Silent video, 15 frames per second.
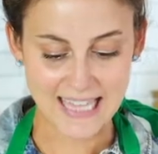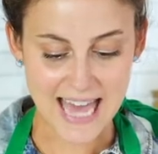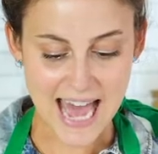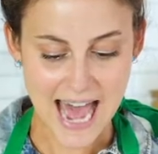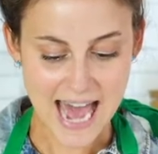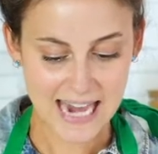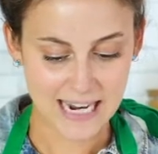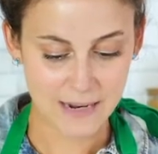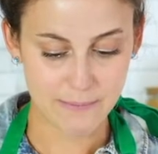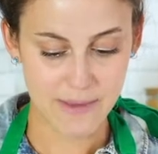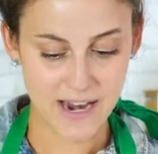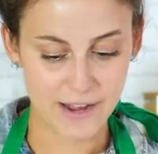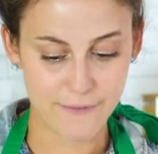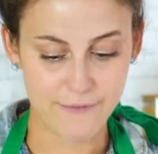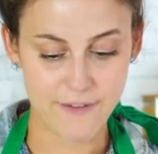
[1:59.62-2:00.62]
the added
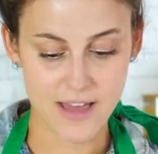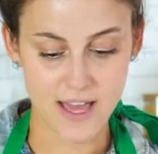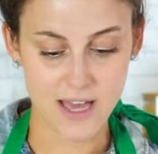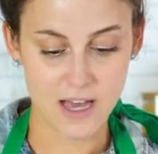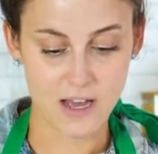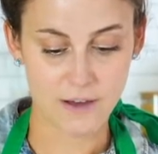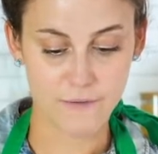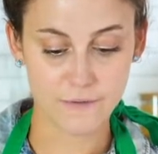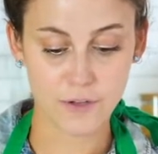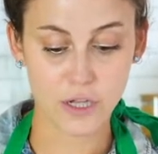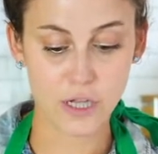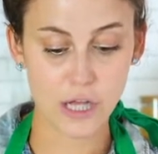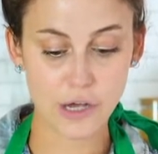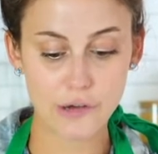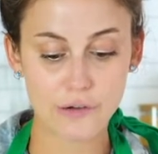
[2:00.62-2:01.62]
benefit of
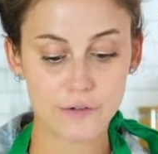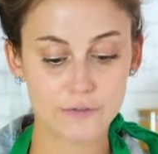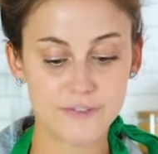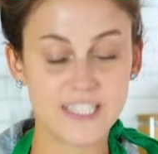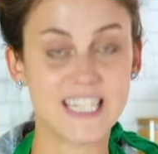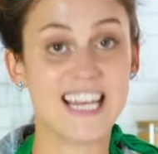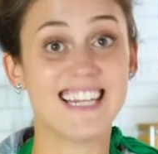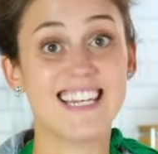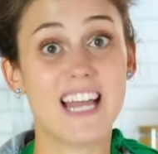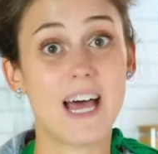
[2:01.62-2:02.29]
cloves and